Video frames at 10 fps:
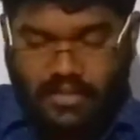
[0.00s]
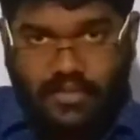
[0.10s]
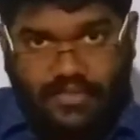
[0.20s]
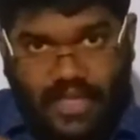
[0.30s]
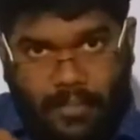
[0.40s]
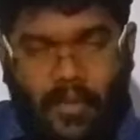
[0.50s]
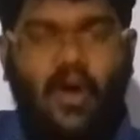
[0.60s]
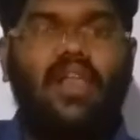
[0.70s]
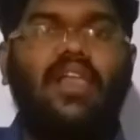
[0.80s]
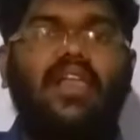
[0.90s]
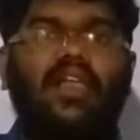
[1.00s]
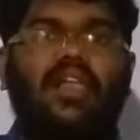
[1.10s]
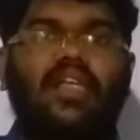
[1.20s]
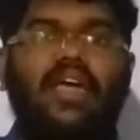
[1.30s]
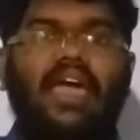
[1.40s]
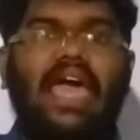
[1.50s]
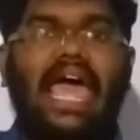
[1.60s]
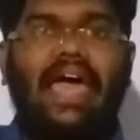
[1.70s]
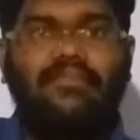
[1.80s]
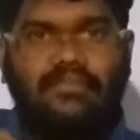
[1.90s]
the ball
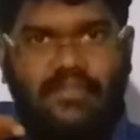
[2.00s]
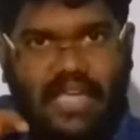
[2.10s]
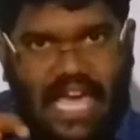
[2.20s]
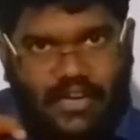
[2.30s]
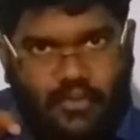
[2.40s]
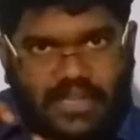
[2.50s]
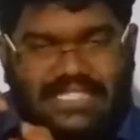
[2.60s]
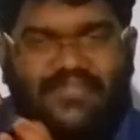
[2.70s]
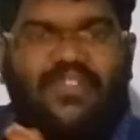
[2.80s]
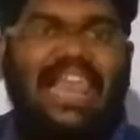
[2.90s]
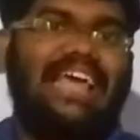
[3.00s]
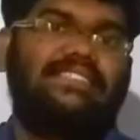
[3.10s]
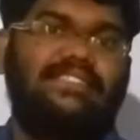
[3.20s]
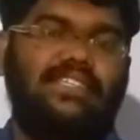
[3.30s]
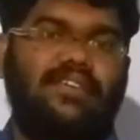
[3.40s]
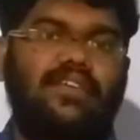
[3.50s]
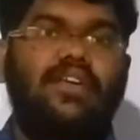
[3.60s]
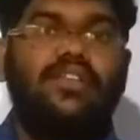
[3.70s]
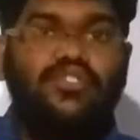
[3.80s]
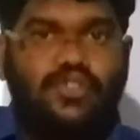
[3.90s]
have acquired some velocity.
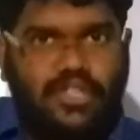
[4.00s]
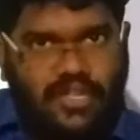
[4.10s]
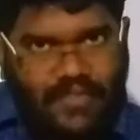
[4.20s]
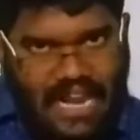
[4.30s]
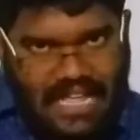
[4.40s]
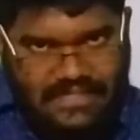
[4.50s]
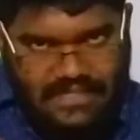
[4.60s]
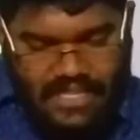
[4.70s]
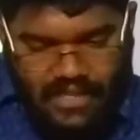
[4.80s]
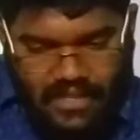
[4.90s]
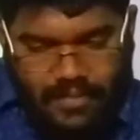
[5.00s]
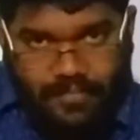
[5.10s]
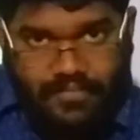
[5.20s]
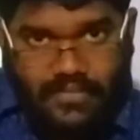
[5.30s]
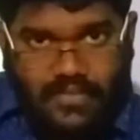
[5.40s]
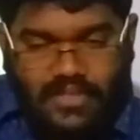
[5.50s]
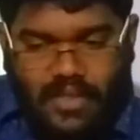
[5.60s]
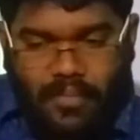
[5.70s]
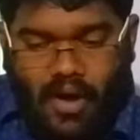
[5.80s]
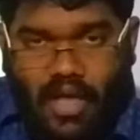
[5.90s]
Due to that velocity,
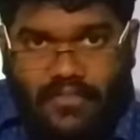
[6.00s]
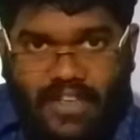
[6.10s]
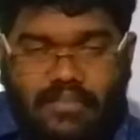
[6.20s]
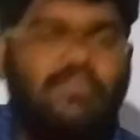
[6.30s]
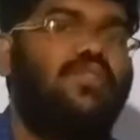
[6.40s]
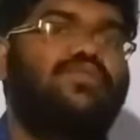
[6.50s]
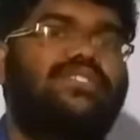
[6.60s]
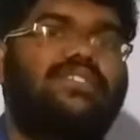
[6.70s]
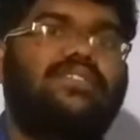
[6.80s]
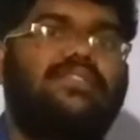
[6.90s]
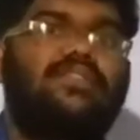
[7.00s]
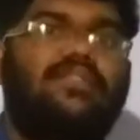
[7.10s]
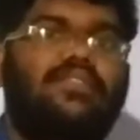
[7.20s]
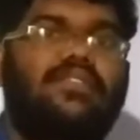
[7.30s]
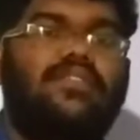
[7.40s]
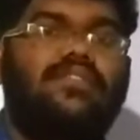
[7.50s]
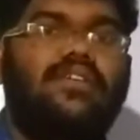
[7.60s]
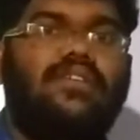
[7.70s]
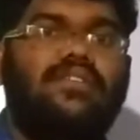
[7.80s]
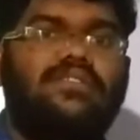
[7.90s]
the ball will move.
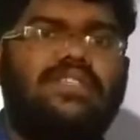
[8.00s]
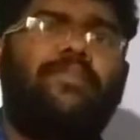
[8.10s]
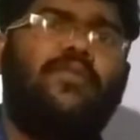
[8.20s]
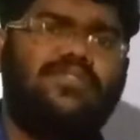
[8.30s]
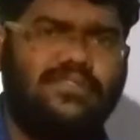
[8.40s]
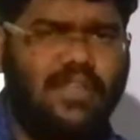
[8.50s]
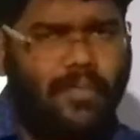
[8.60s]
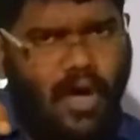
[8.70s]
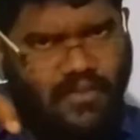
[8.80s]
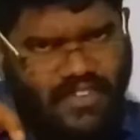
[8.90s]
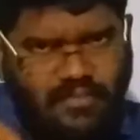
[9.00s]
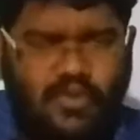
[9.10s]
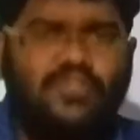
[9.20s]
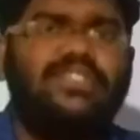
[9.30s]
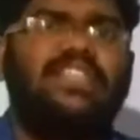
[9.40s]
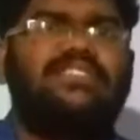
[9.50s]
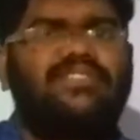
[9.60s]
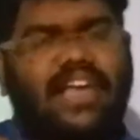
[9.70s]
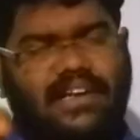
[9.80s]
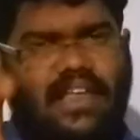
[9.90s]
Suppose the ball will move in a
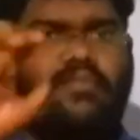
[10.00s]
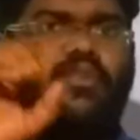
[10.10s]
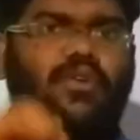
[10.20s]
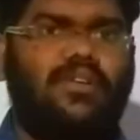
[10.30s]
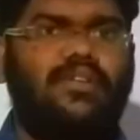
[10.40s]
straight line mode.